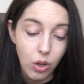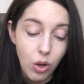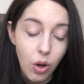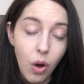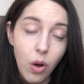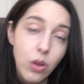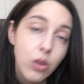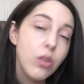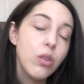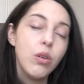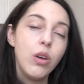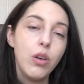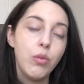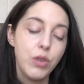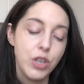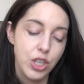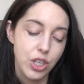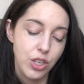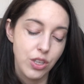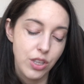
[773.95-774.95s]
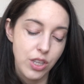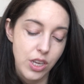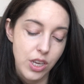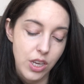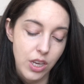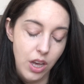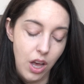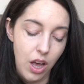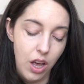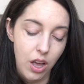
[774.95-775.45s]
Ko, which is
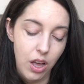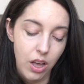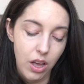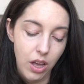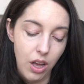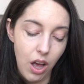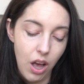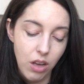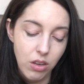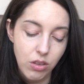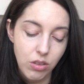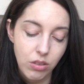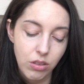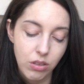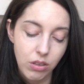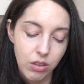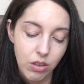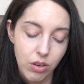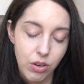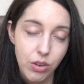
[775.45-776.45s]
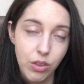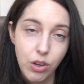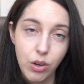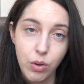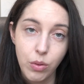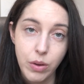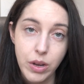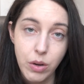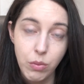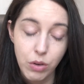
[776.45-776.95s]
the uh, Hangul or the
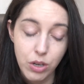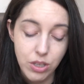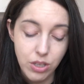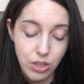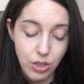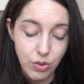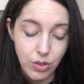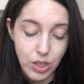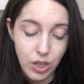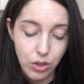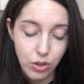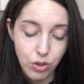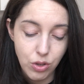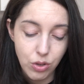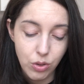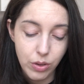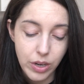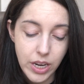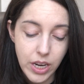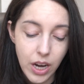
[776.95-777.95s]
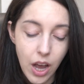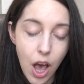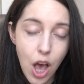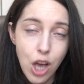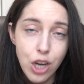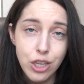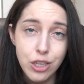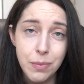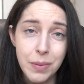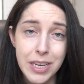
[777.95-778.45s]
Korean words that you see on the screen,
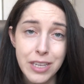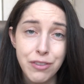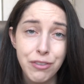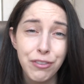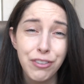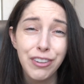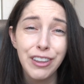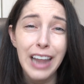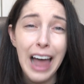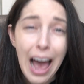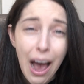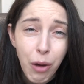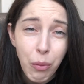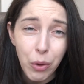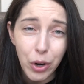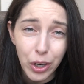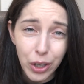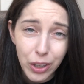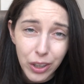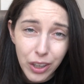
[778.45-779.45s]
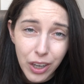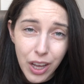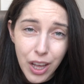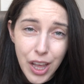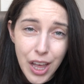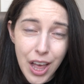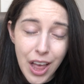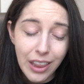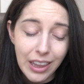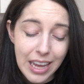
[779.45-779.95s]
just means flower.
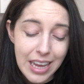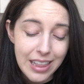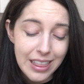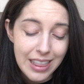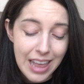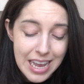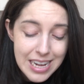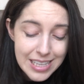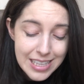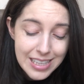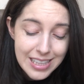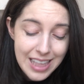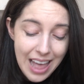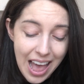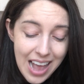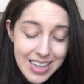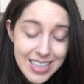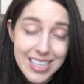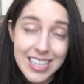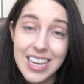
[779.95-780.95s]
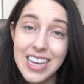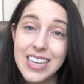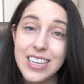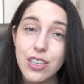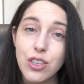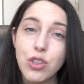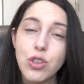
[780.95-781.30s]
Like that, that's it.